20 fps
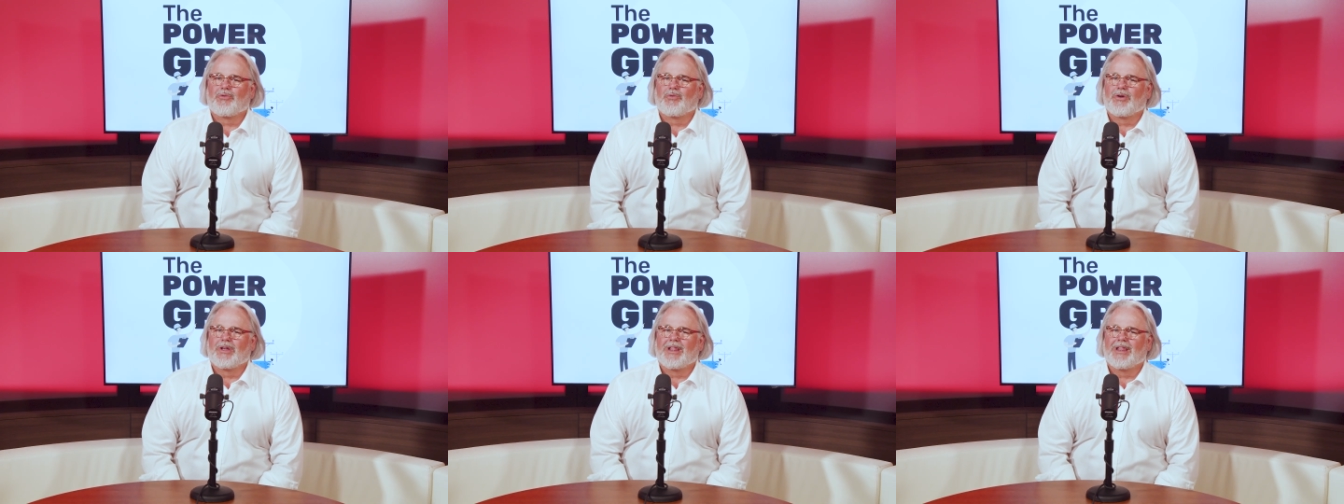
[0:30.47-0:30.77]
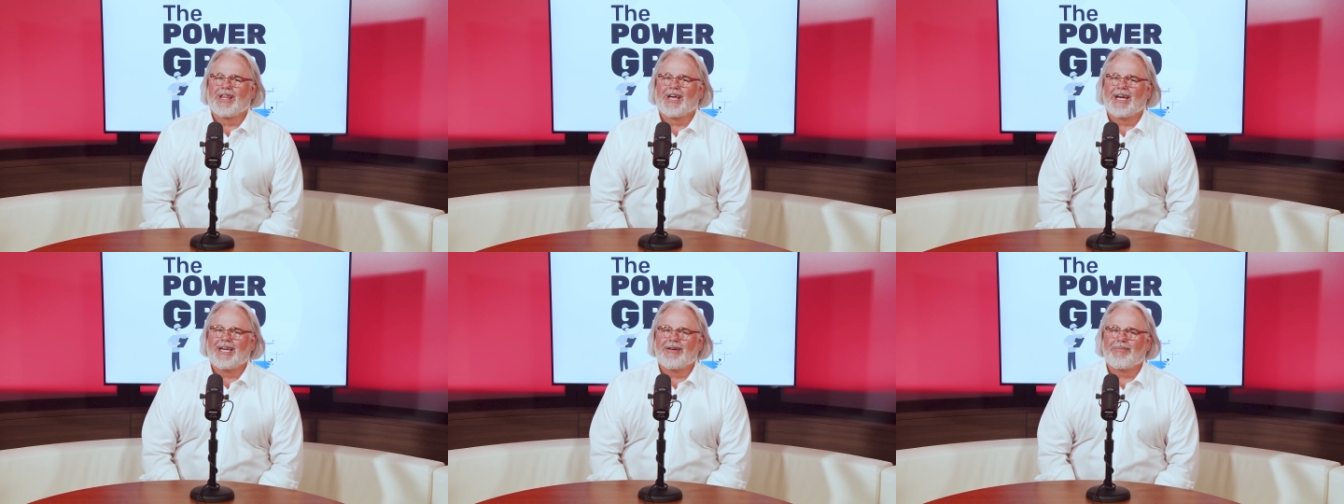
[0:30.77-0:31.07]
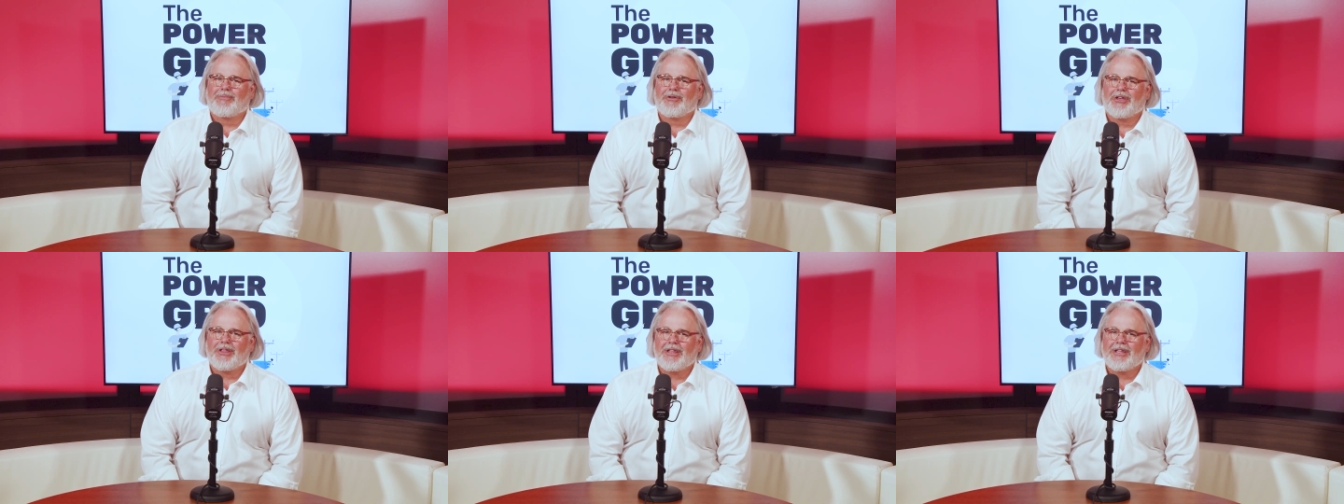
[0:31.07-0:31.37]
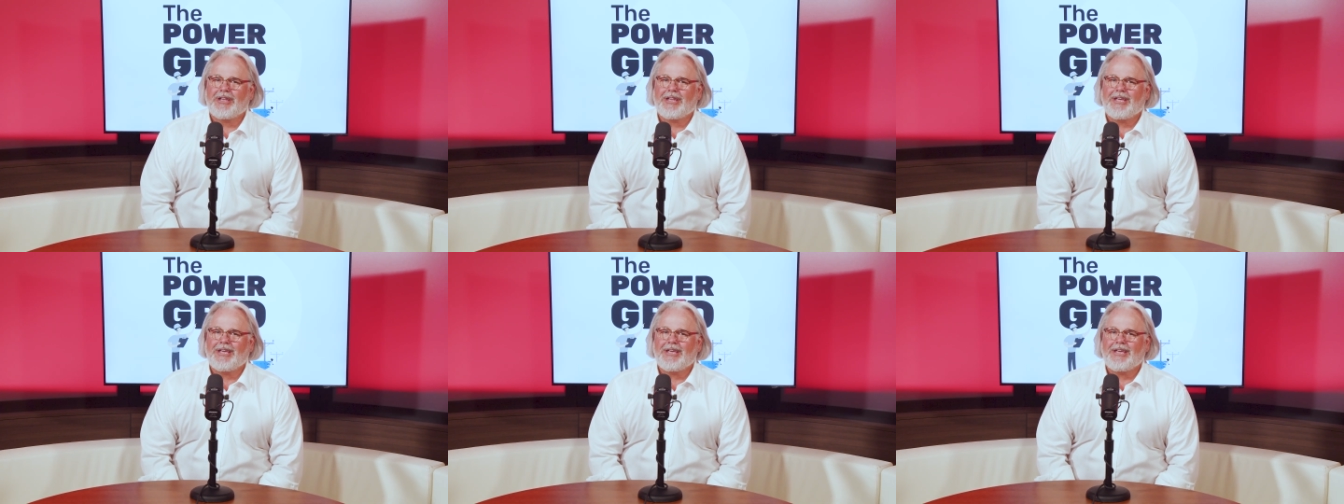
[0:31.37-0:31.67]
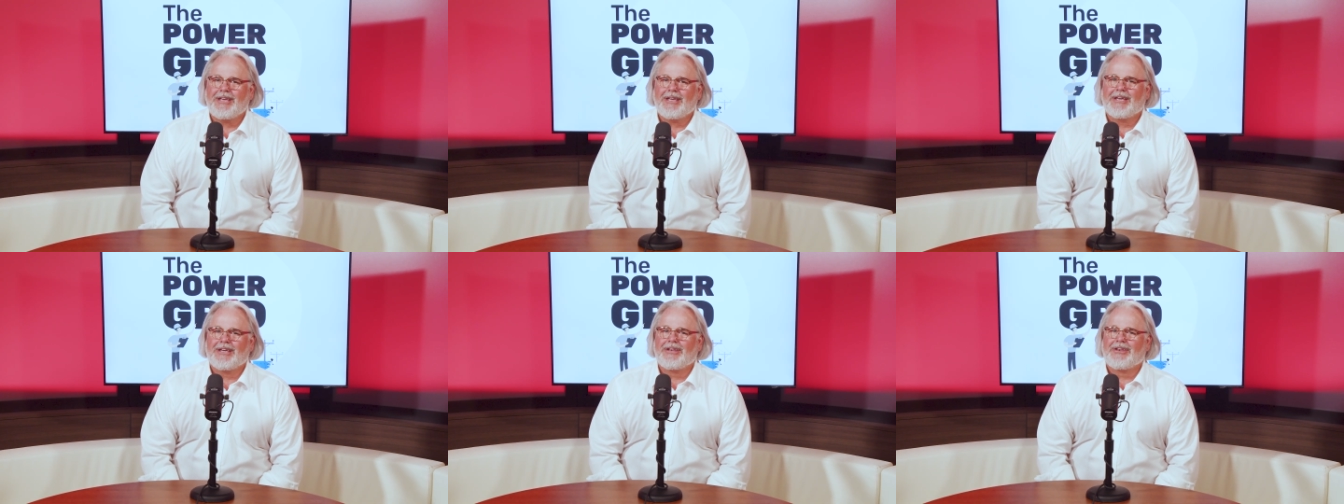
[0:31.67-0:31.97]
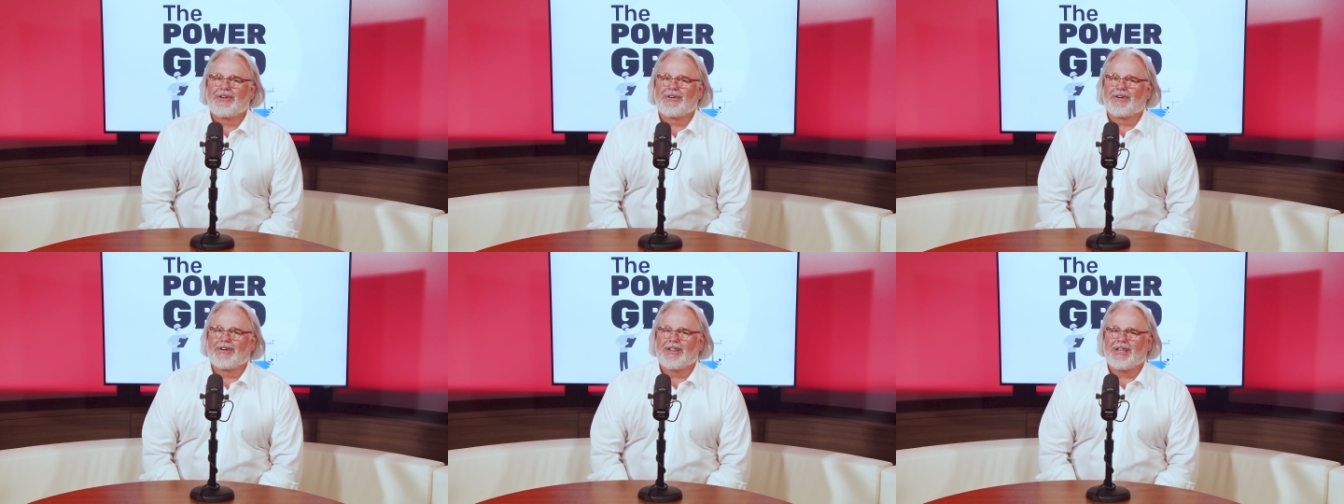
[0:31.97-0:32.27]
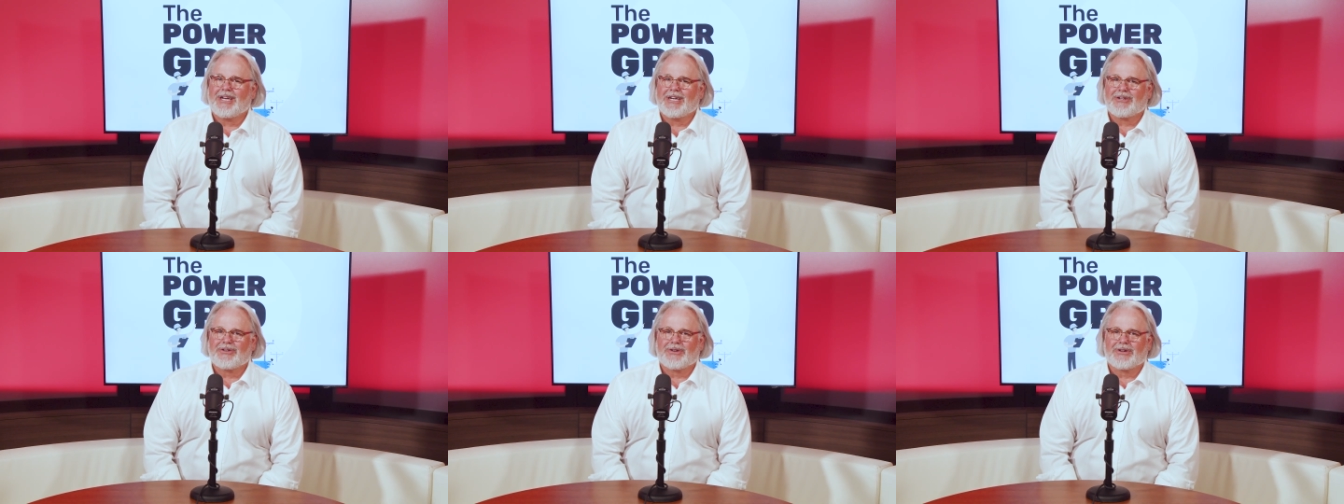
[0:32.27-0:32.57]
reliability in your
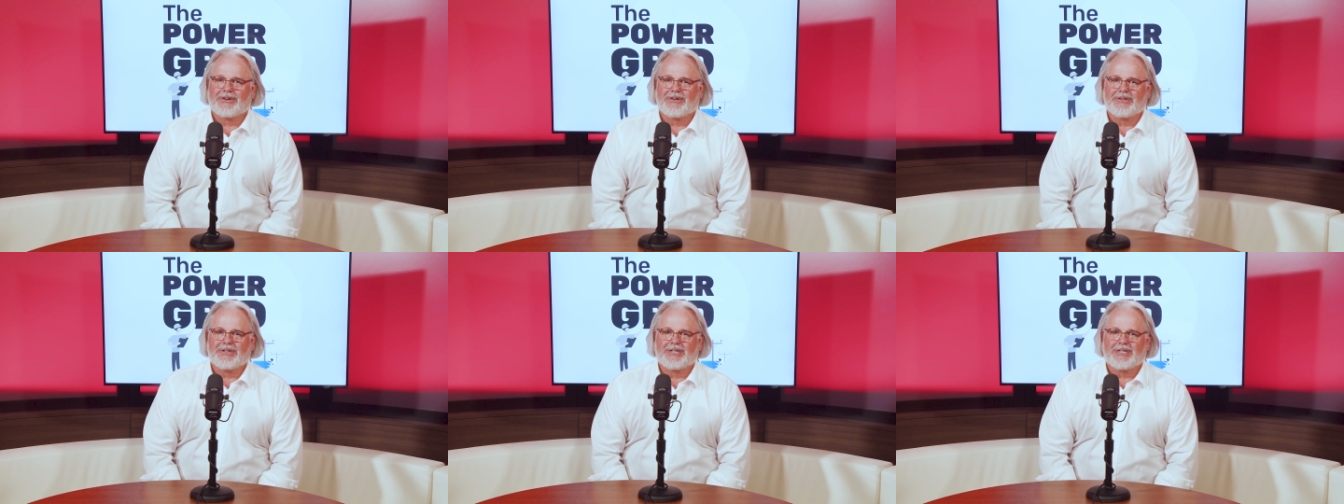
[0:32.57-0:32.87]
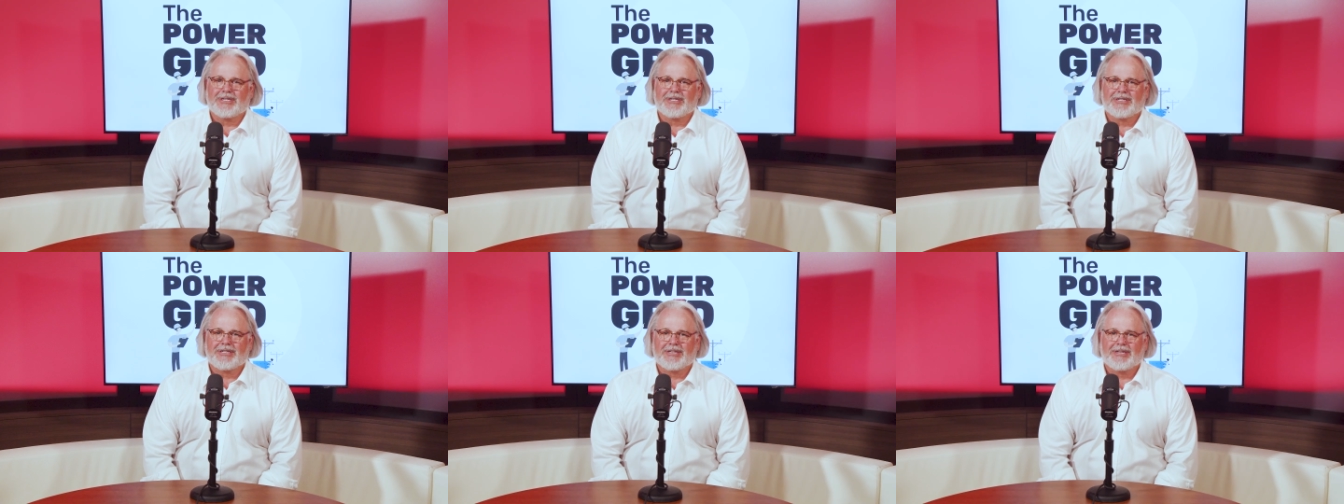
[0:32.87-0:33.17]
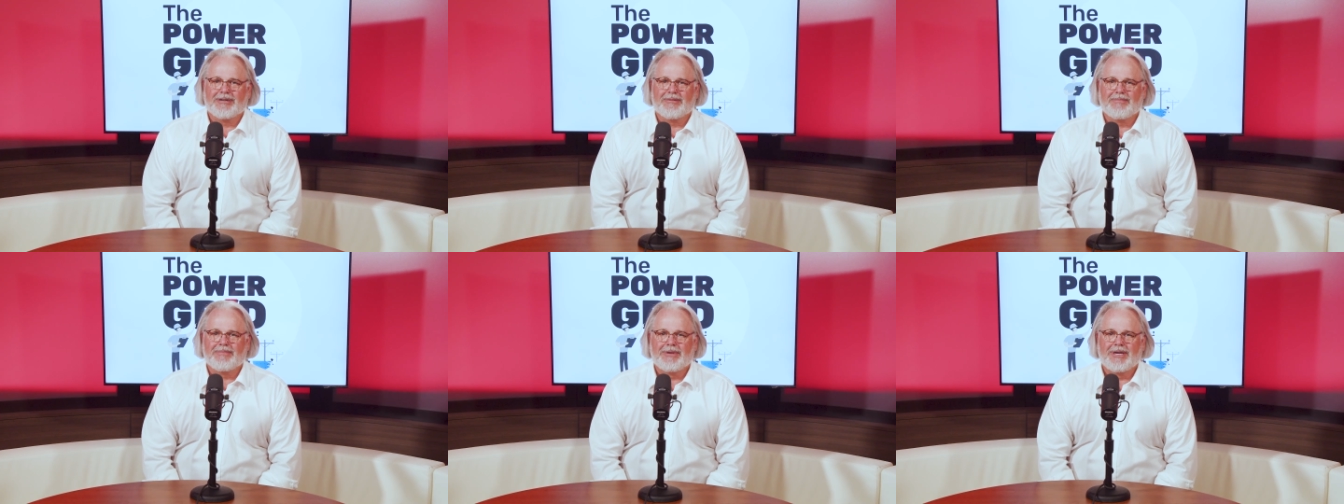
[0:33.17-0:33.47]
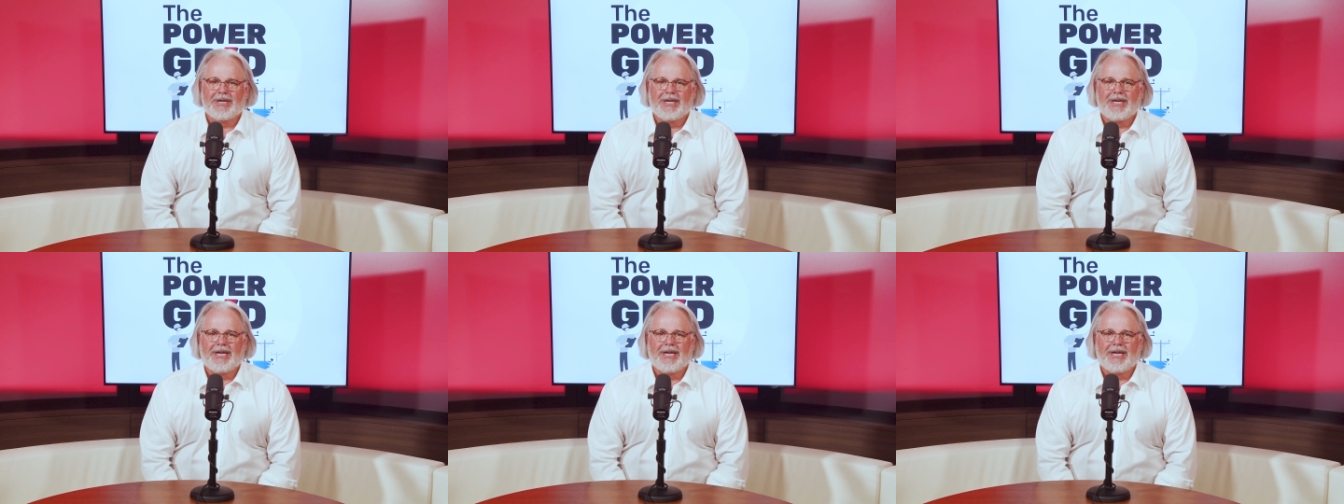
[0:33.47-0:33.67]
electrical system